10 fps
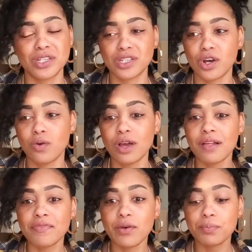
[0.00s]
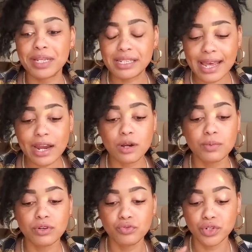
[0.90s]
So they would be
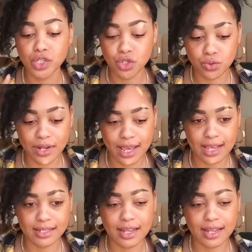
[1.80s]
terrible for two days.